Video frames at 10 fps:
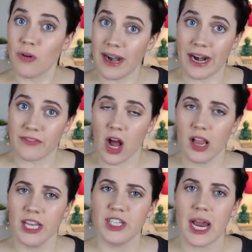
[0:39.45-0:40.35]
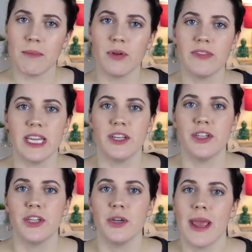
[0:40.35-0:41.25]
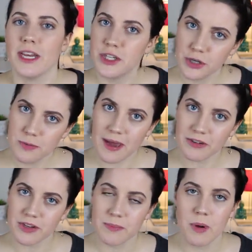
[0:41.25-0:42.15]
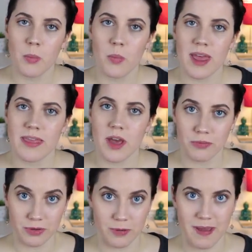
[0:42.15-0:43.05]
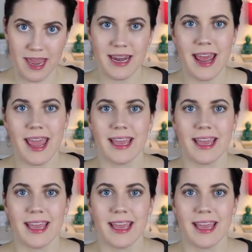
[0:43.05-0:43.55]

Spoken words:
Right out of college, I moved into a 2-bedroom with a roommate,